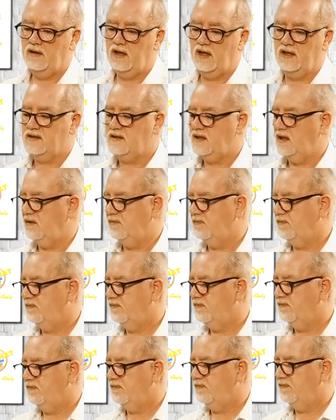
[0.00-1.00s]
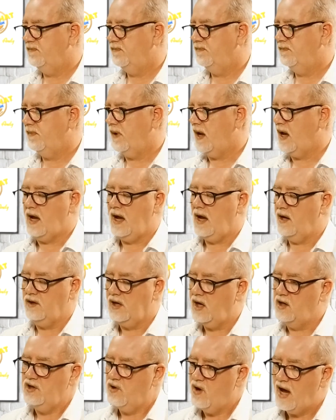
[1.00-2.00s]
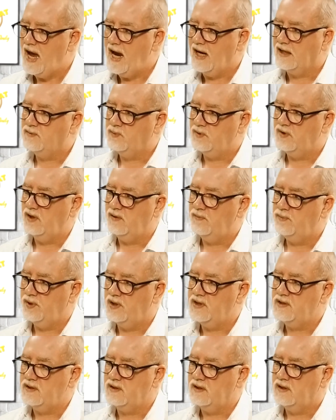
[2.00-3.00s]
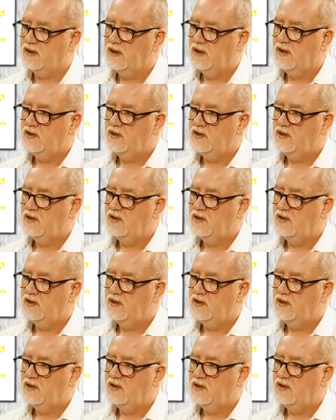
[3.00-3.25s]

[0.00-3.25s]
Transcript: let's say how you act within prison.